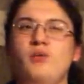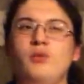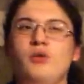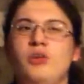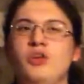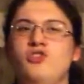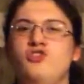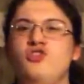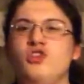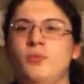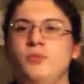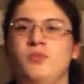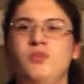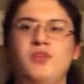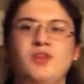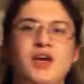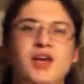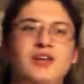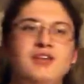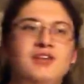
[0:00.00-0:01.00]
really jump to
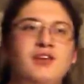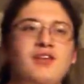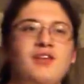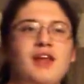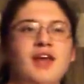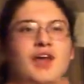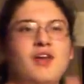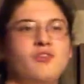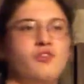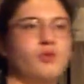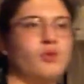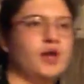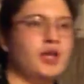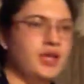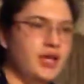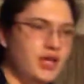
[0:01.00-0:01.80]
the idea that Ezra